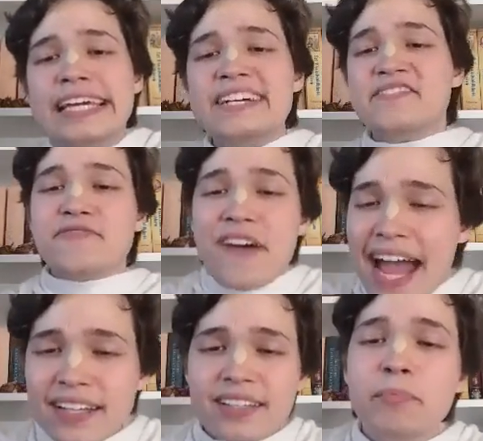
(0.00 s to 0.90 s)
In
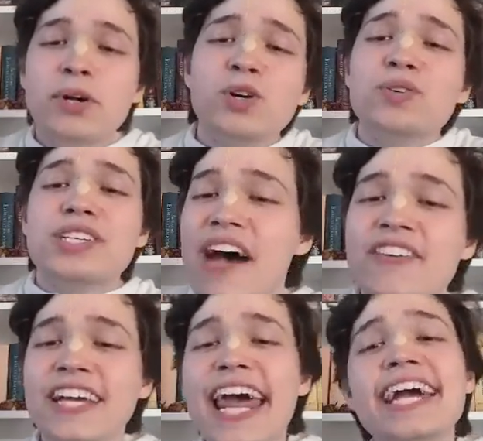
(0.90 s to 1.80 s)
fact, the milk was
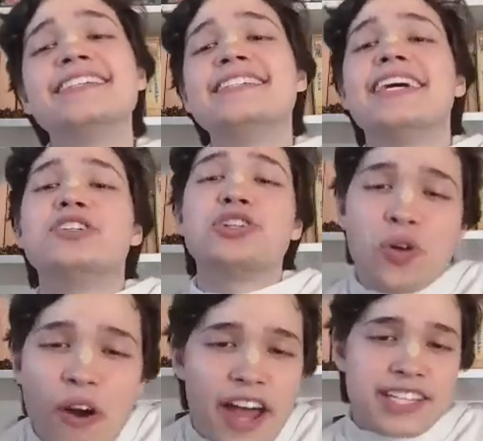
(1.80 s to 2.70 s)
having an existential
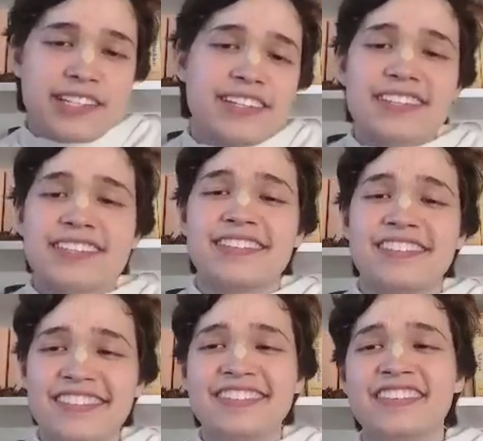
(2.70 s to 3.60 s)
crisis.
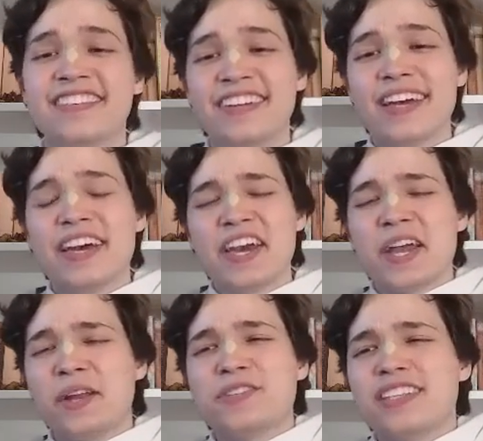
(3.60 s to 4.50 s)

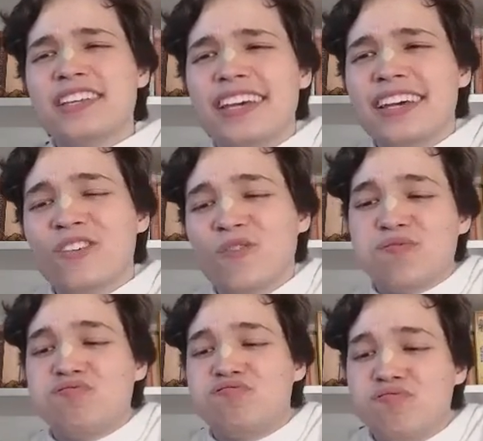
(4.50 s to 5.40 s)
It was thinking,
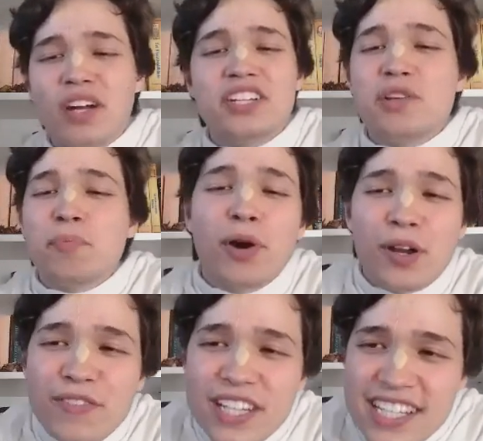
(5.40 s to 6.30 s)
what is the
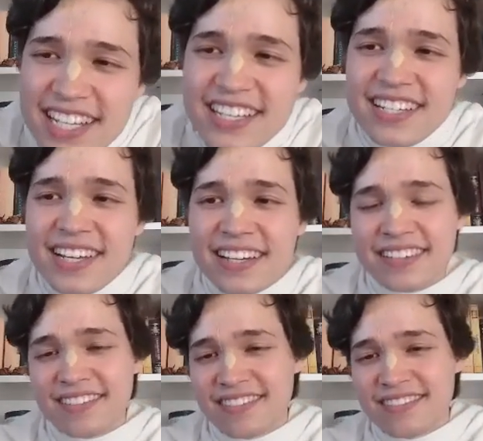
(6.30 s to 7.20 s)
point of
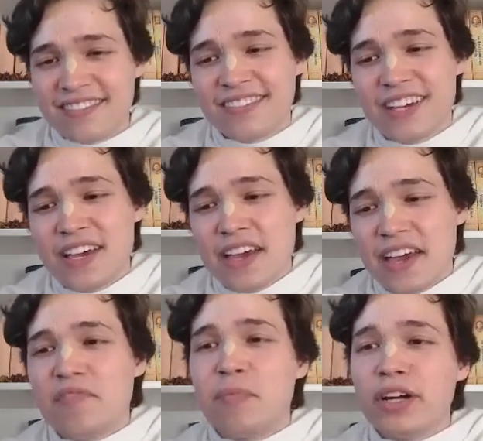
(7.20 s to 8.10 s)
existing
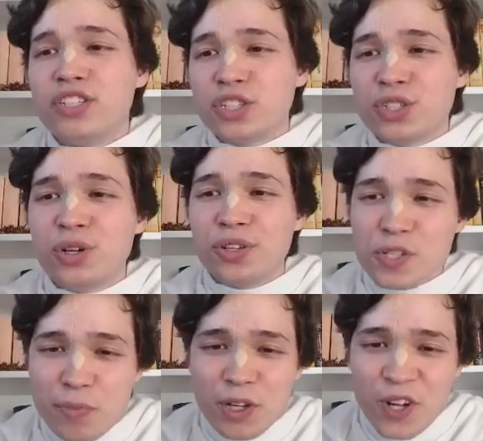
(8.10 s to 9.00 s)
if Mother
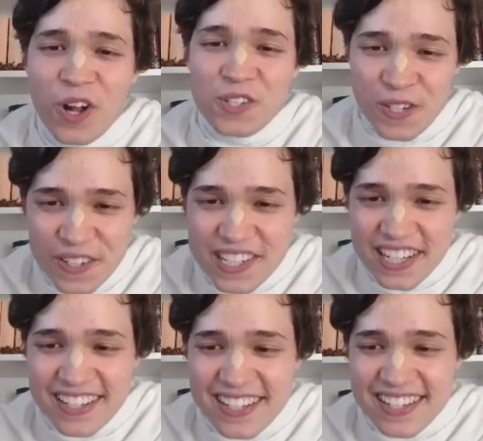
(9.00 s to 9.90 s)
Yashoda's milk also
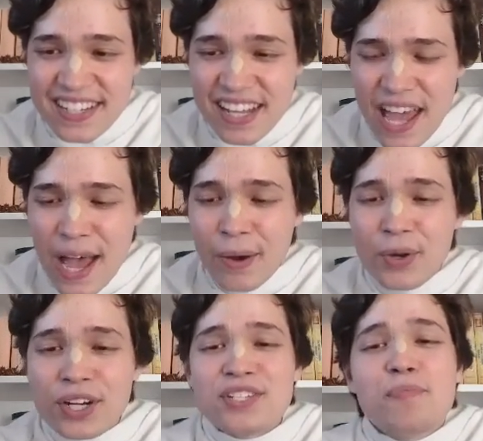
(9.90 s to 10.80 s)
exists?
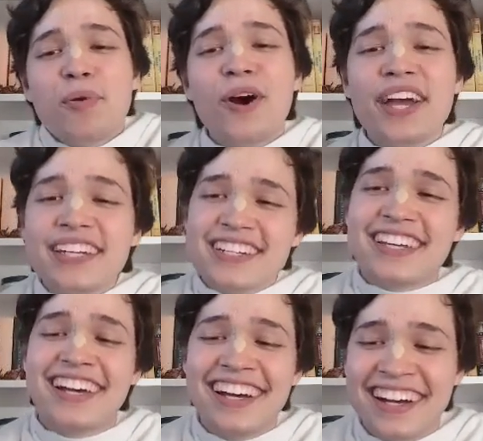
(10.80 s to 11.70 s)
What is the
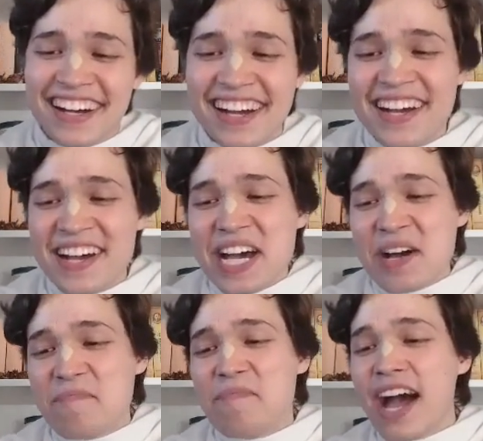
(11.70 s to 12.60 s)
point?
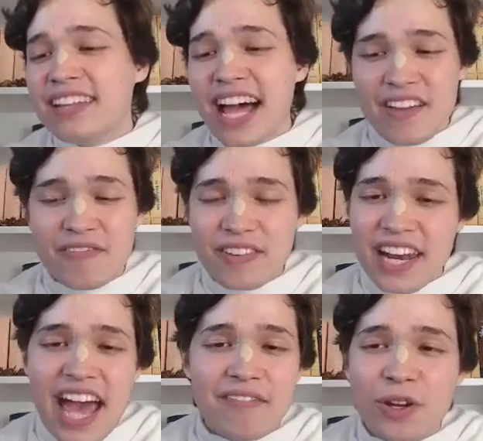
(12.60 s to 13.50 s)
My life
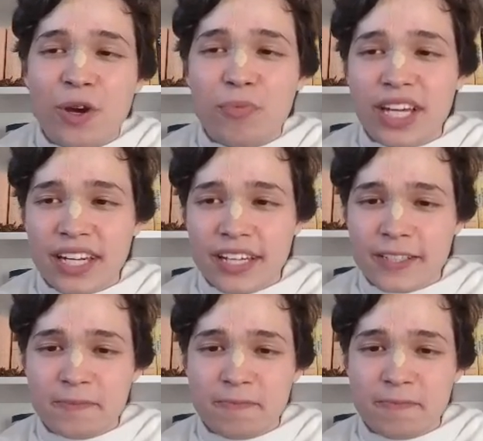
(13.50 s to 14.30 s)
can have no meaning.